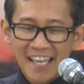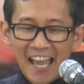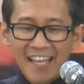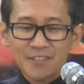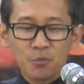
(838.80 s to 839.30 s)

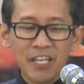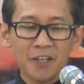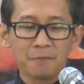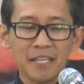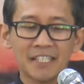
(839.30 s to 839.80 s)
As we
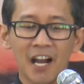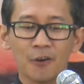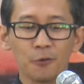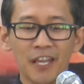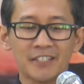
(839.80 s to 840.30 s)
commit
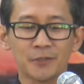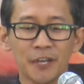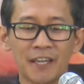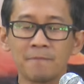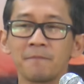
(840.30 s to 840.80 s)
our ways to
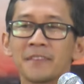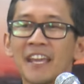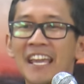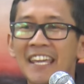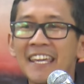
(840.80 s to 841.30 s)
Him,
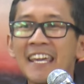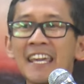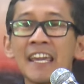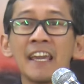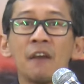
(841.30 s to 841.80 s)

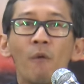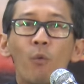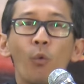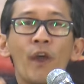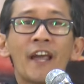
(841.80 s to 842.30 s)
He
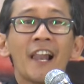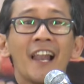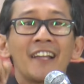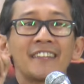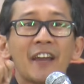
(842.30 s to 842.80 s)
will
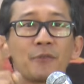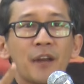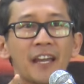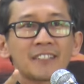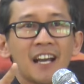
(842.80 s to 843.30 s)
direct